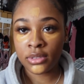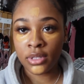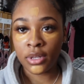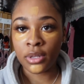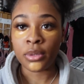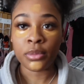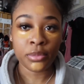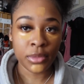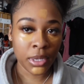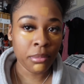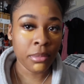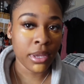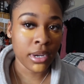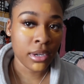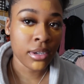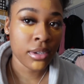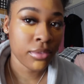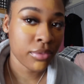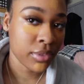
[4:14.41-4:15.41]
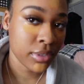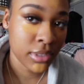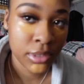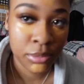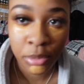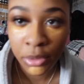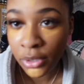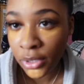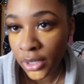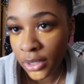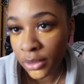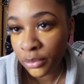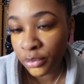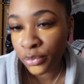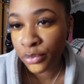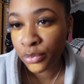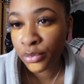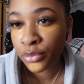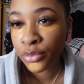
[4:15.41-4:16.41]
Oh, it made a difference. Period
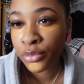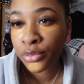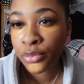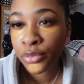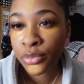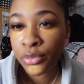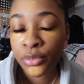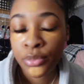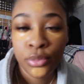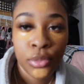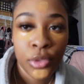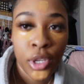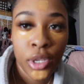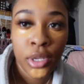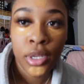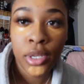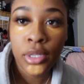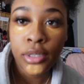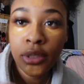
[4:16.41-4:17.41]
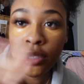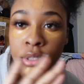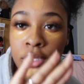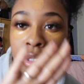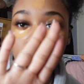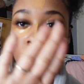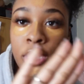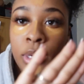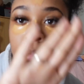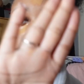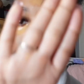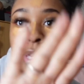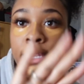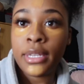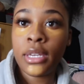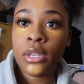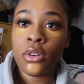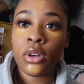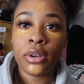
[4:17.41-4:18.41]
it just keep like
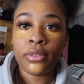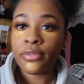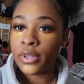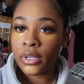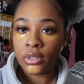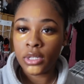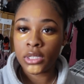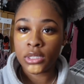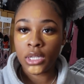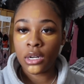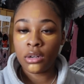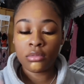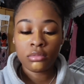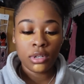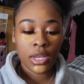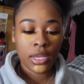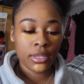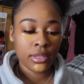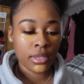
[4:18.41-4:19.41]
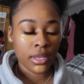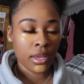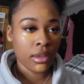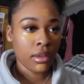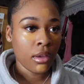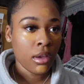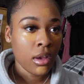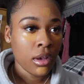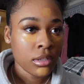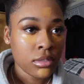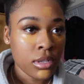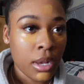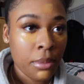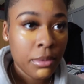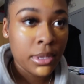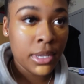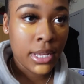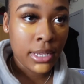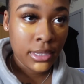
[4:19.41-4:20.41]
getting off focus. I don't like that. So I'm
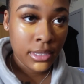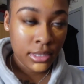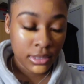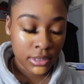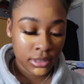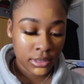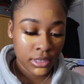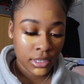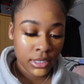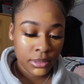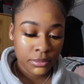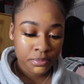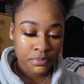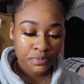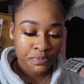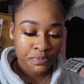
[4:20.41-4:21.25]
gonna let this sit.